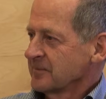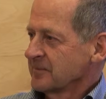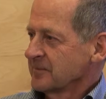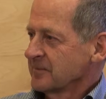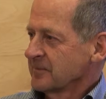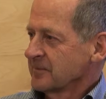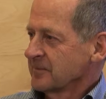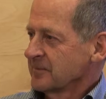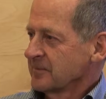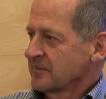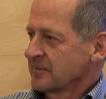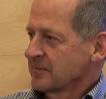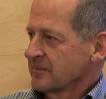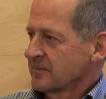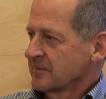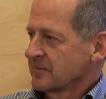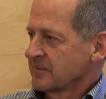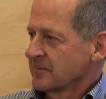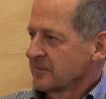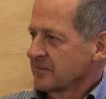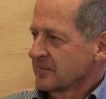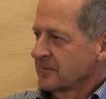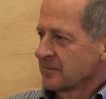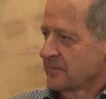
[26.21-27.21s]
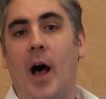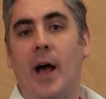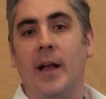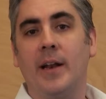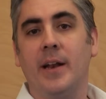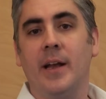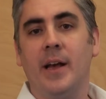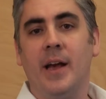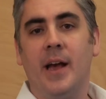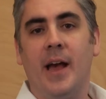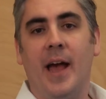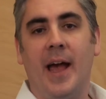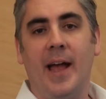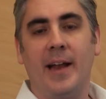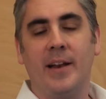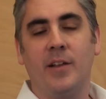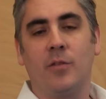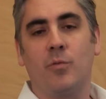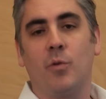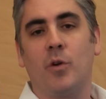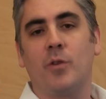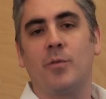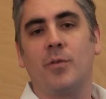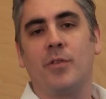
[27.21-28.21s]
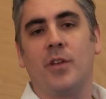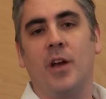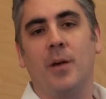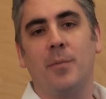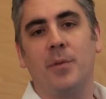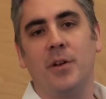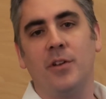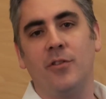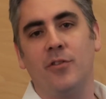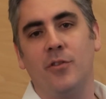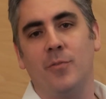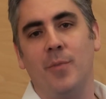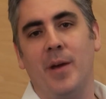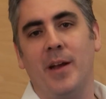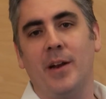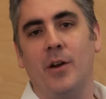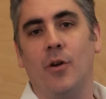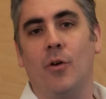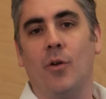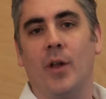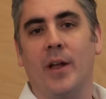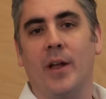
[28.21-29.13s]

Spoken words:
so he's really seen a lot. And he's worked with companies you may know